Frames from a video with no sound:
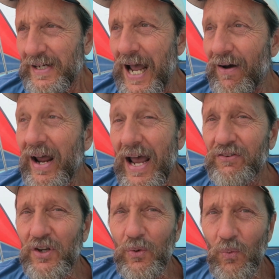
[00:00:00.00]
Now I
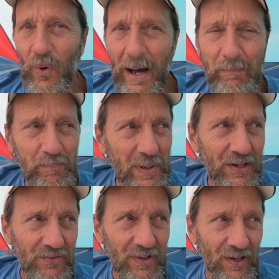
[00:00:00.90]
ask you, what
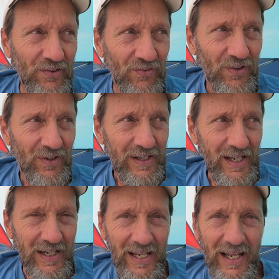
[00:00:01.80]
business in,